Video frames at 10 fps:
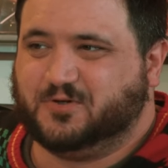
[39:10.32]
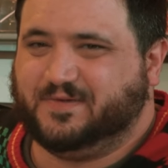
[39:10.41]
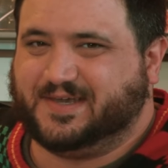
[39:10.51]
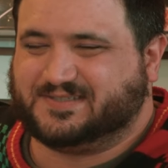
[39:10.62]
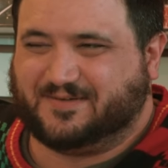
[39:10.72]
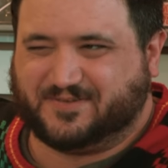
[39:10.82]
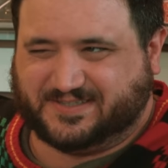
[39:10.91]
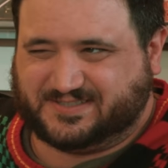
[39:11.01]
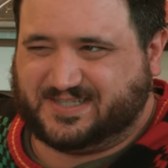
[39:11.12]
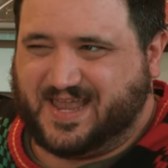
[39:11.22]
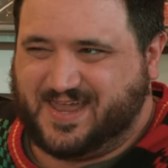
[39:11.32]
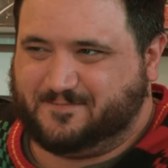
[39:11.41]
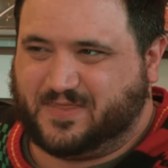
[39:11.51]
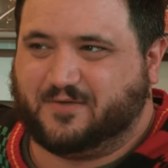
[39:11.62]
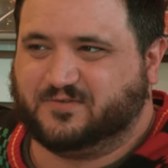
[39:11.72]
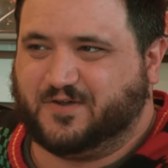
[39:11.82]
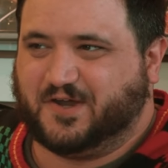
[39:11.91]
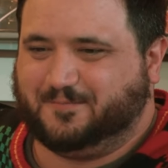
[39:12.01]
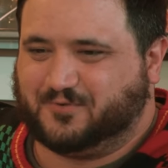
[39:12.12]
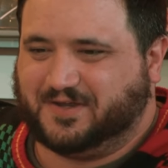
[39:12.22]
movie, except for the snake, but that mm -hmm. was mm-hmm.
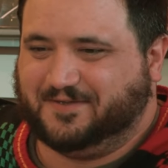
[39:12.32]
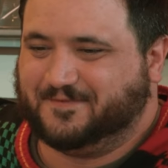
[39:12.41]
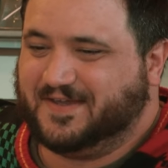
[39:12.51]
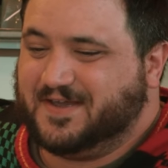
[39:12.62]
very brief.